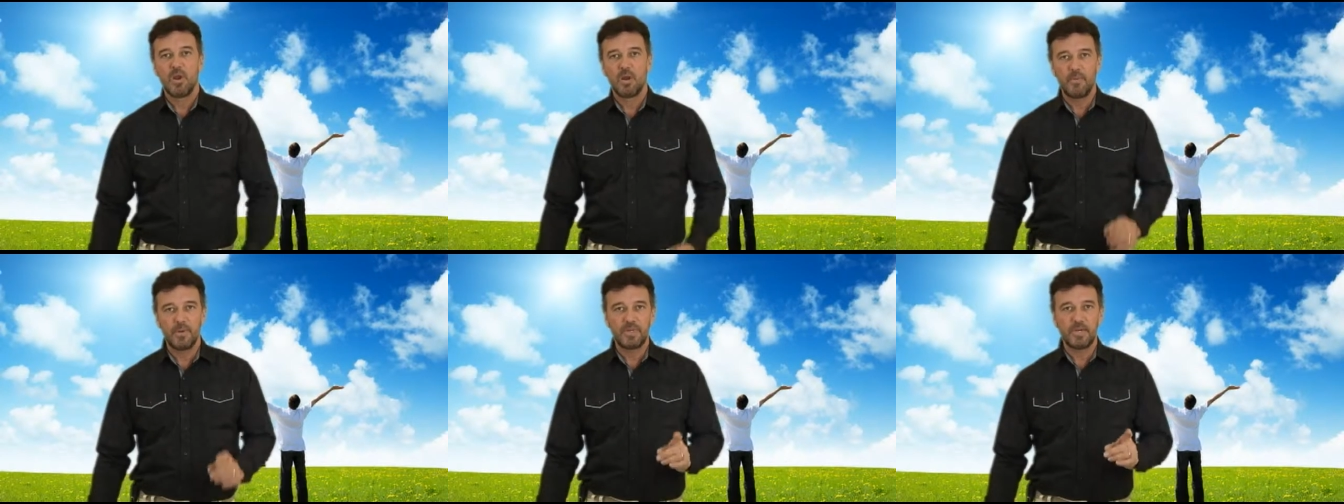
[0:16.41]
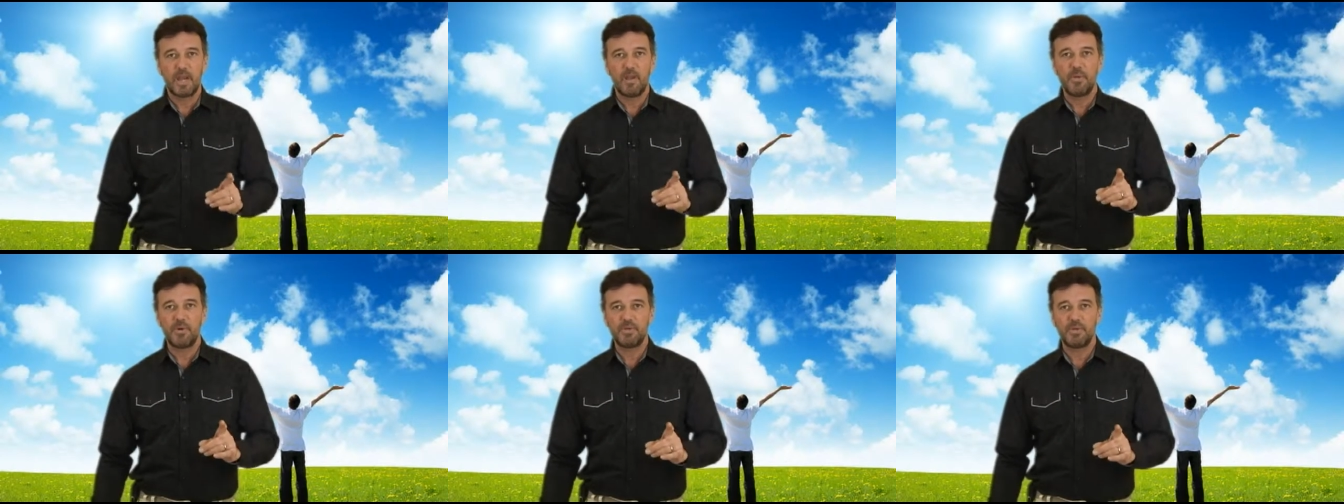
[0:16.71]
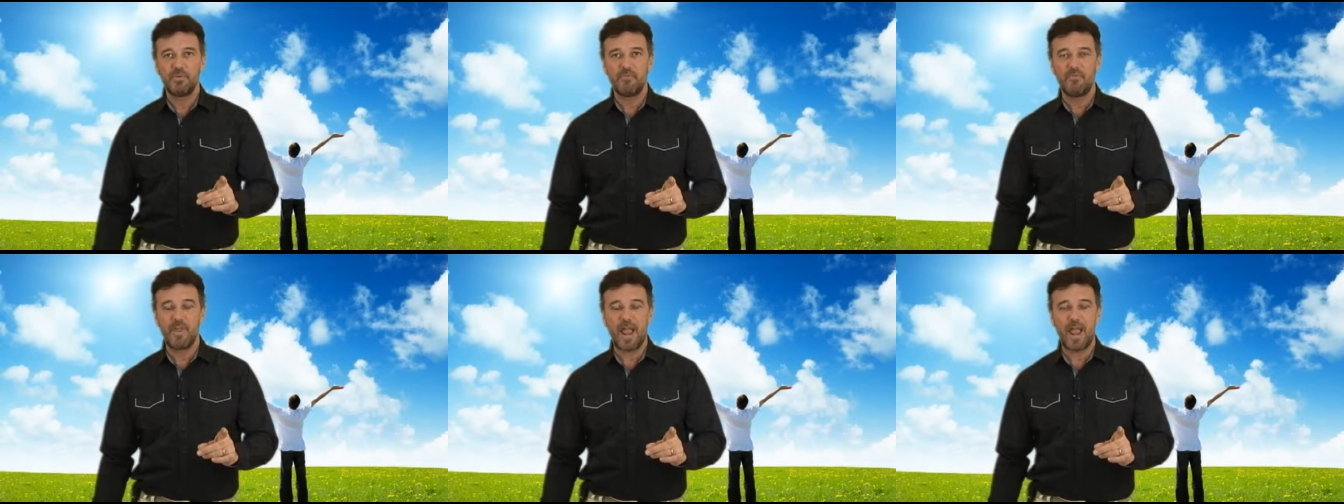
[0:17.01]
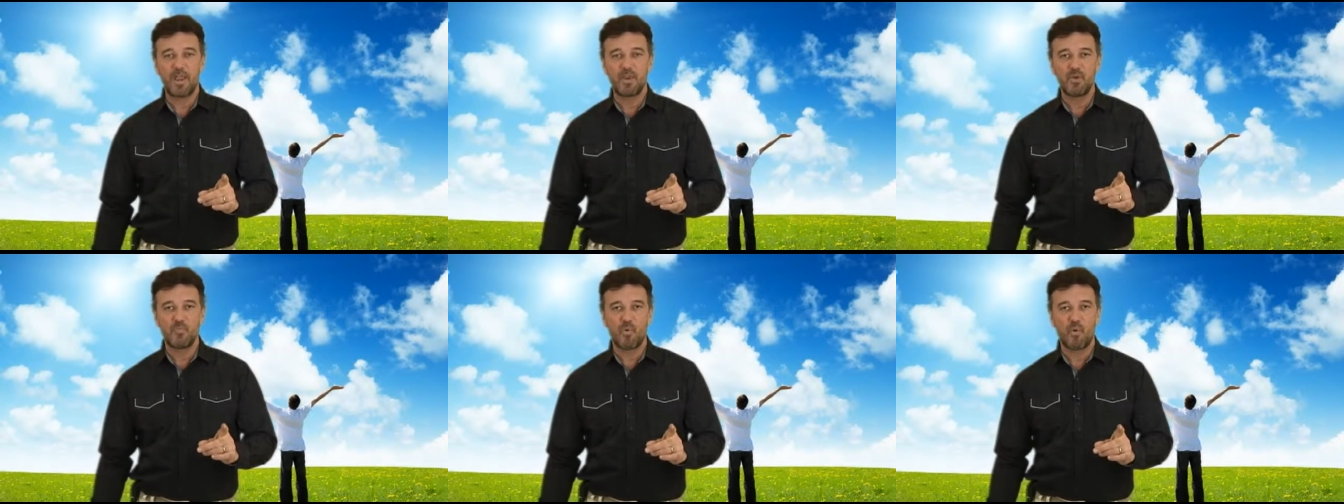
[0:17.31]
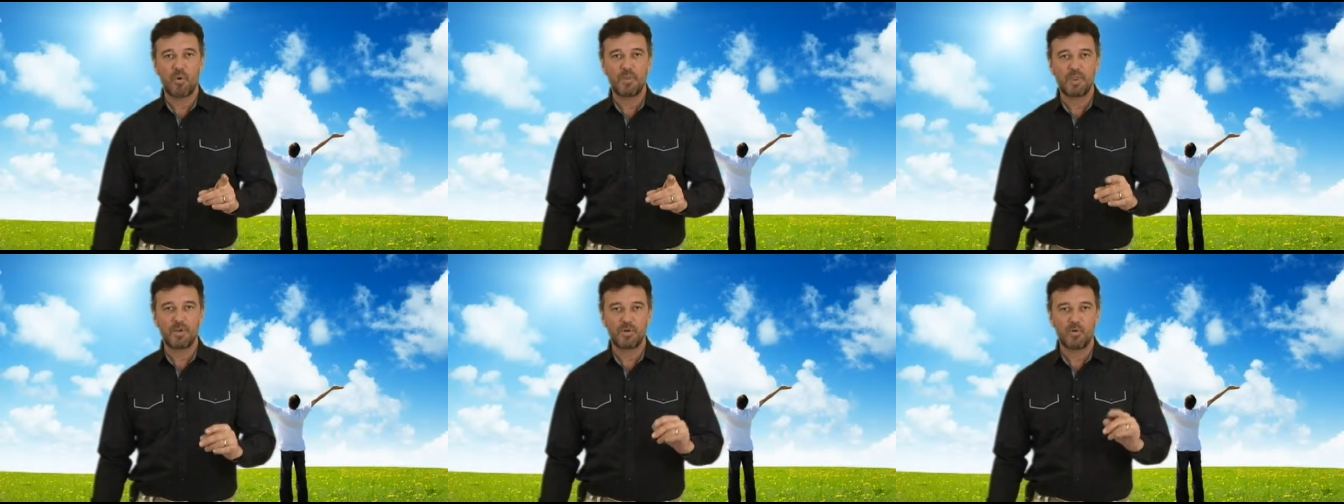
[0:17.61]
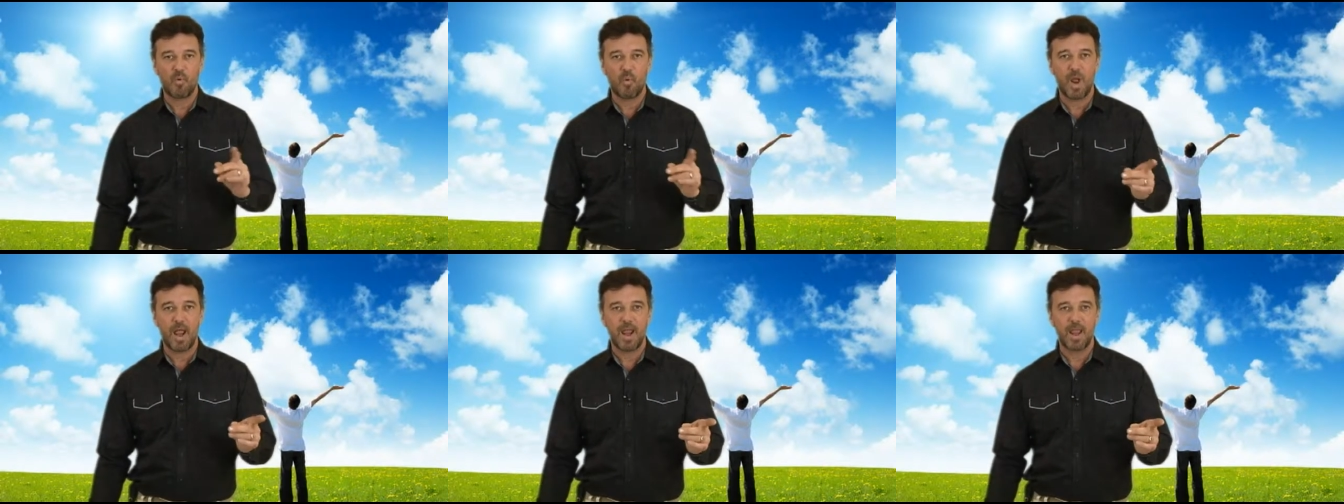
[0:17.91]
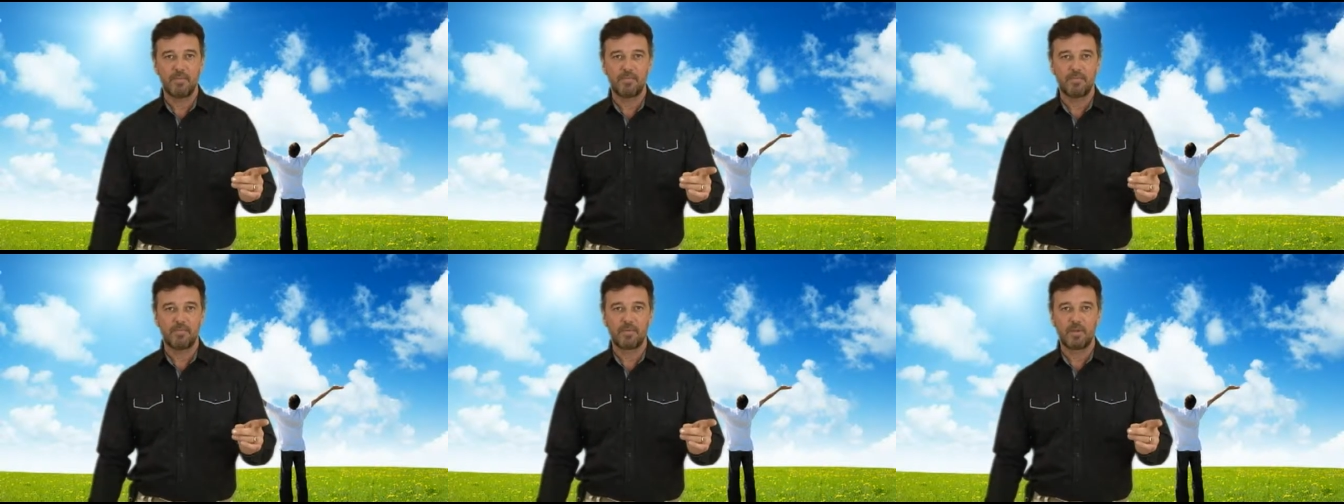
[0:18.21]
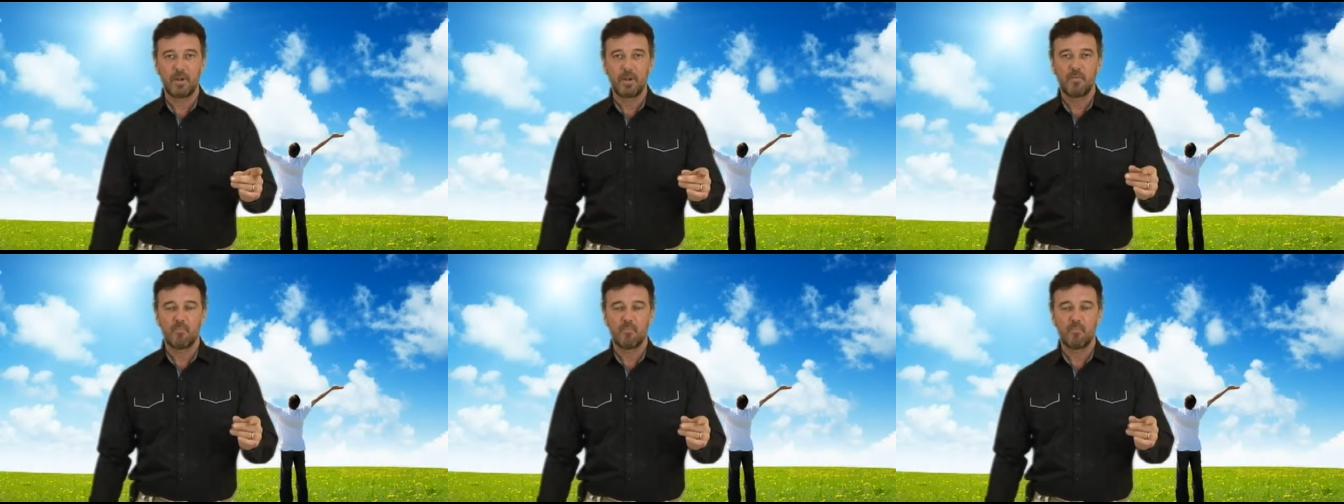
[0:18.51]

Let me tell you what you value more than your wife,